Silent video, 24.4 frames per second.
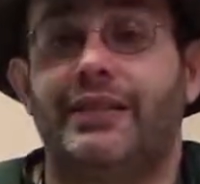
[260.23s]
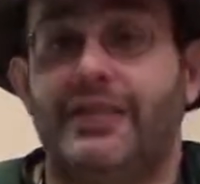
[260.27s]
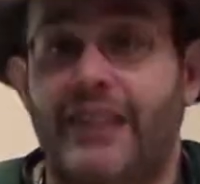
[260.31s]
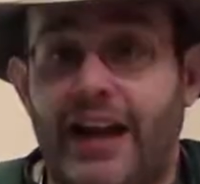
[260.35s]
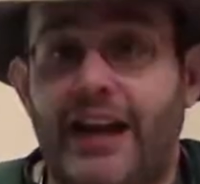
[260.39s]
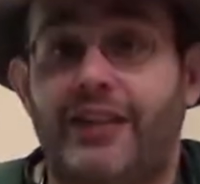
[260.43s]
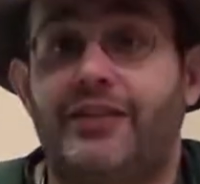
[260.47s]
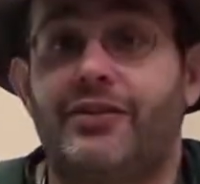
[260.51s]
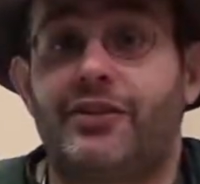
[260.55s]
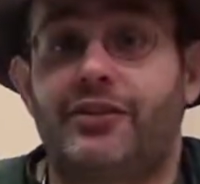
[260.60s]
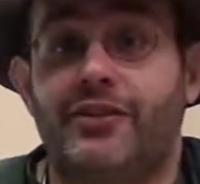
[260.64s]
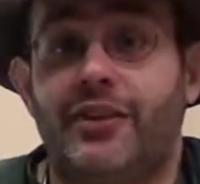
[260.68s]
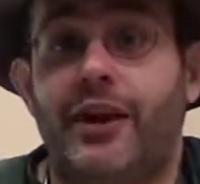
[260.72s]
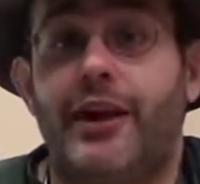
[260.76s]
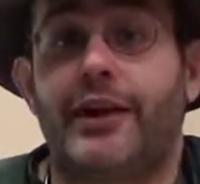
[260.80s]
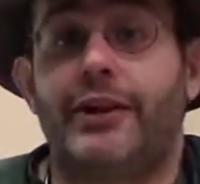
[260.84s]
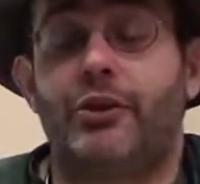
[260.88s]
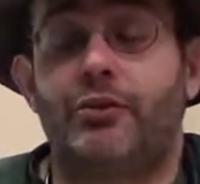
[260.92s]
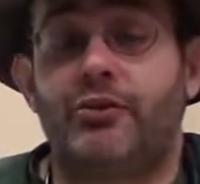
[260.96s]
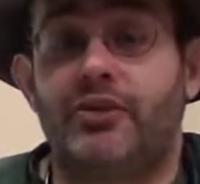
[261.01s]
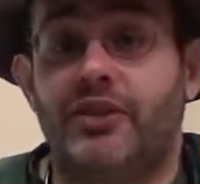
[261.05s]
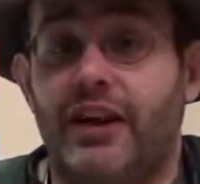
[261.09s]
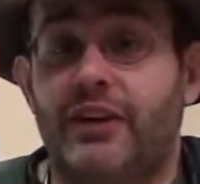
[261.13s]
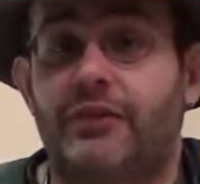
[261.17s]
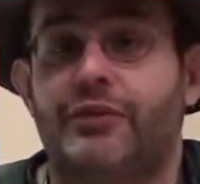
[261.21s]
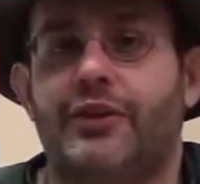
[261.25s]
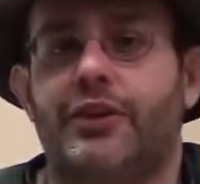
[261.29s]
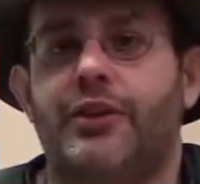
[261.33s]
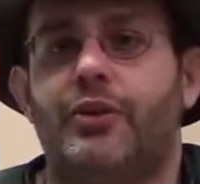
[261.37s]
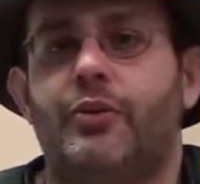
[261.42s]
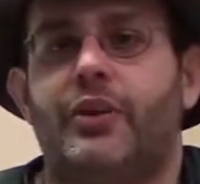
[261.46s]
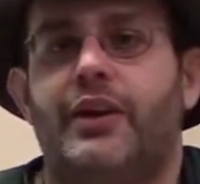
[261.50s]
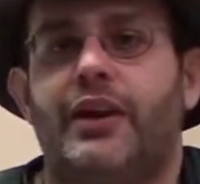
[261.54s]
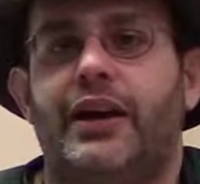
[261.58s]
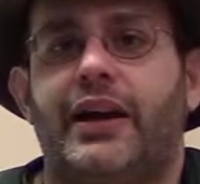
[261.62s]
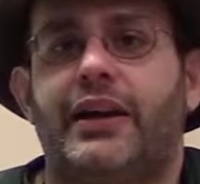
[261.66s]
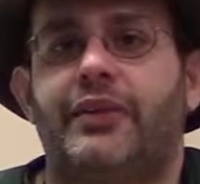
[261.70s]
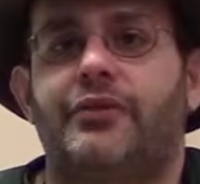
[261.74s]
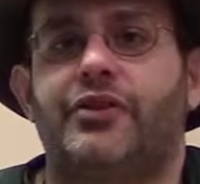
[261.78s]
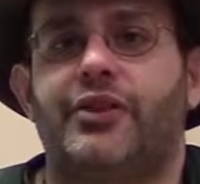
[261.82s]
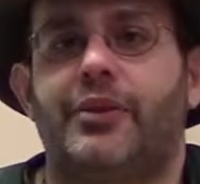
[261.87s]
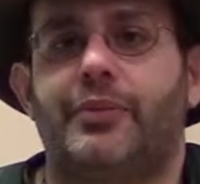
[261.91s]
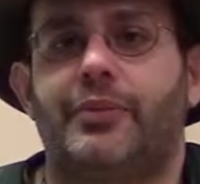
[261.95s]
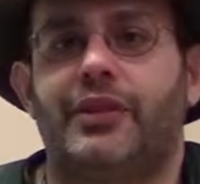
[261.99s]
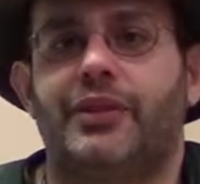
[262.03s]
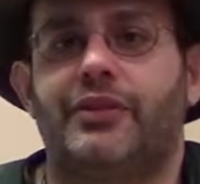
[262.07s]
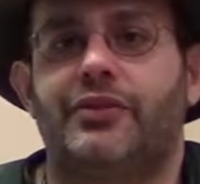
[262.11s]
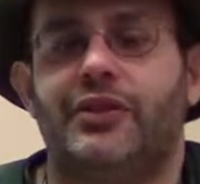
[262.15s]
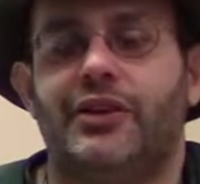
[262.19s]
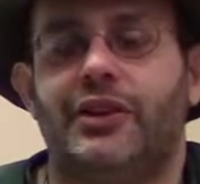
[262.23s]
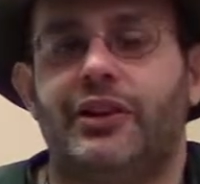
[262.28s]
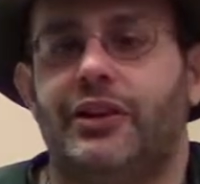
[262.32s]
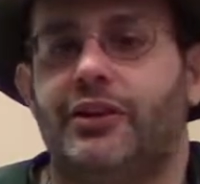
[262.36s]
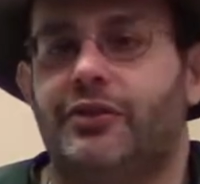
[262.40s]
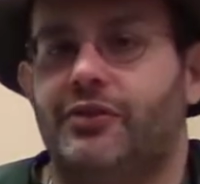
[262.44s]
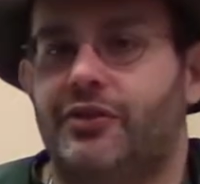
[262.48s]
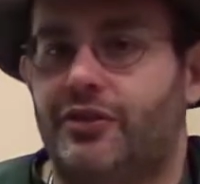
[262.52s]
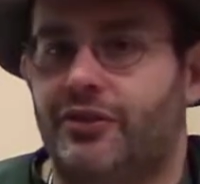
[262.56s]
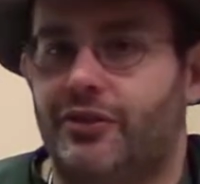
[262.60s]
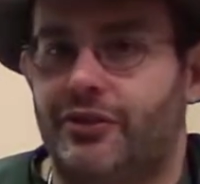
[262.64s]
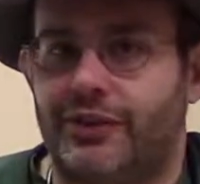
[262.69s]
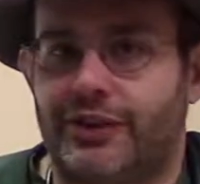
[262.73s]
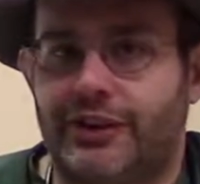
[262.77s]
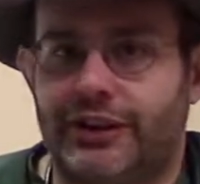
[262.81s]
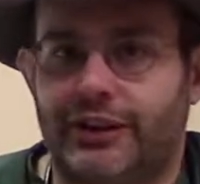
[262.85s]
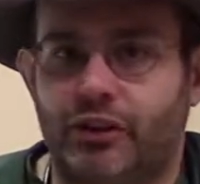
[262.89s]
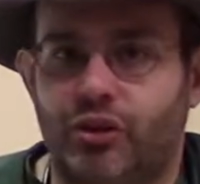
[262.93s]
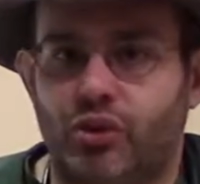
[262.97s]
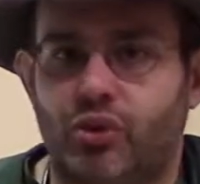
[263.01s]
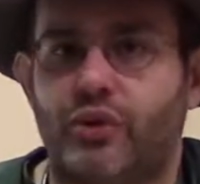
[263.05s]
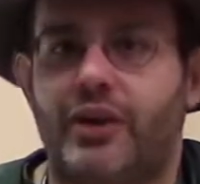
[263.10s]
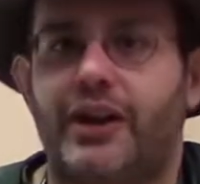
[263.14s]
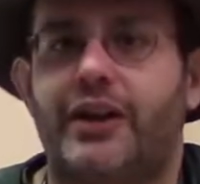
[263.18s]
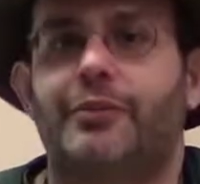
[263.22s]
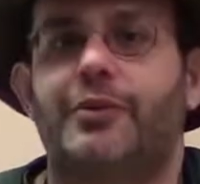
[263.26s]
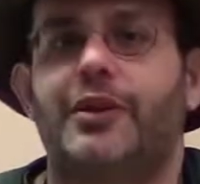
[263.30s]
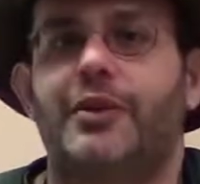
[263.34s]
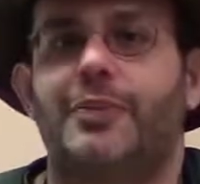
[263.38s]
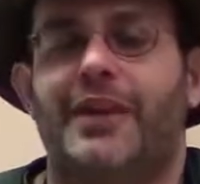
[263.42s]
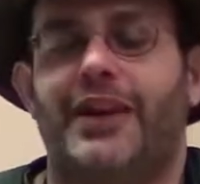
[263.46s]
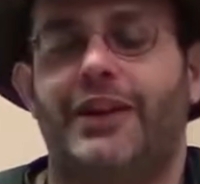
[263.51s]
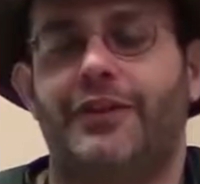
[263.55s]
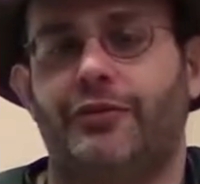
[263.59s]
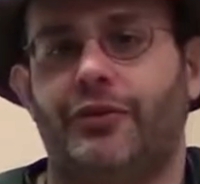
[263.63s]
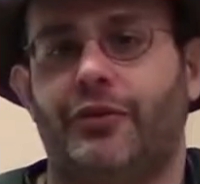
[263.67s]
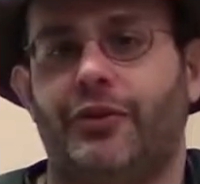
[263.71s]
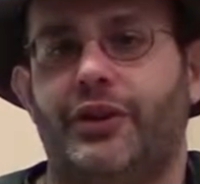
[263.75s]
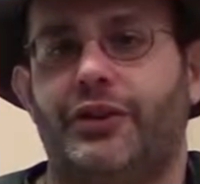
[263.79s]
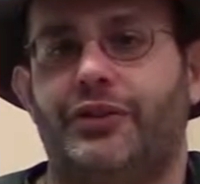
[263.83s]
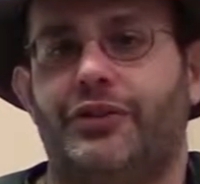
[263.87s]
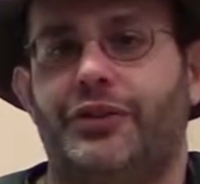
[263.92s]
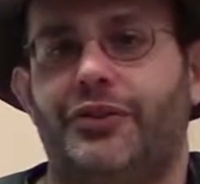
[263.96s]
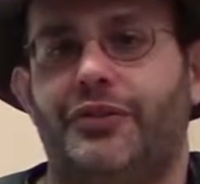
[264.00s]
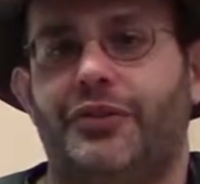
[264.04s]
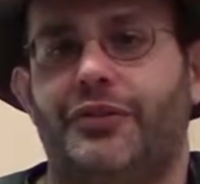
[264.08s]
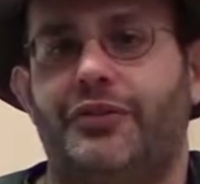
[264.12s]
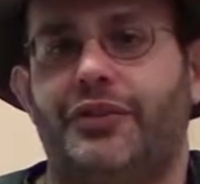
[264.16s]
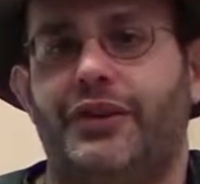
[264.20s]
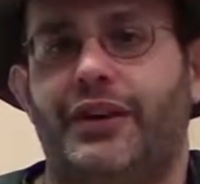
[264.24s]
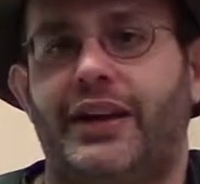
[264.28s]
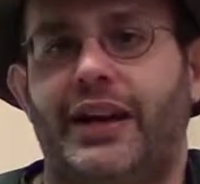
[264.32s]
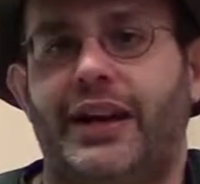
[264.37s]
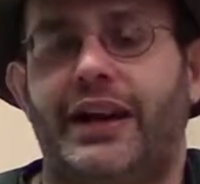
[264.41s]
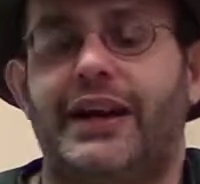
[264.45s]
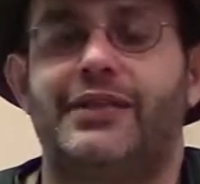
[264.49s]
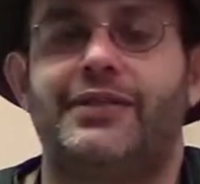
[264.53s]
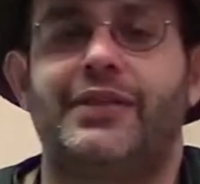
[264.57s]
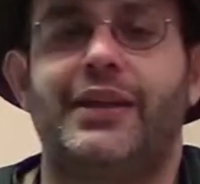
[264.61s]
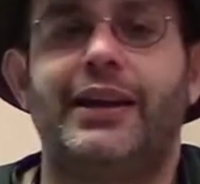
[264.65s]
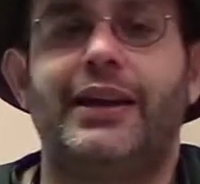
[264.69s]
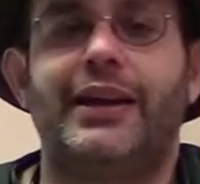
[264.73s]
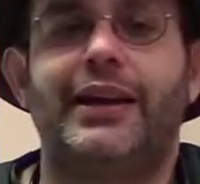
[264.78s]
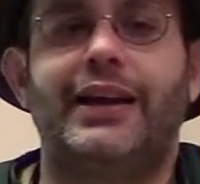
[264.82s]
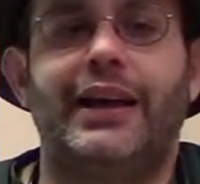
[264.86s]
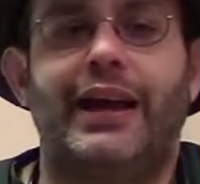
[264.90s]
That's a sign you definitely want to have something seen, because this is an incredibly painful condition for cats.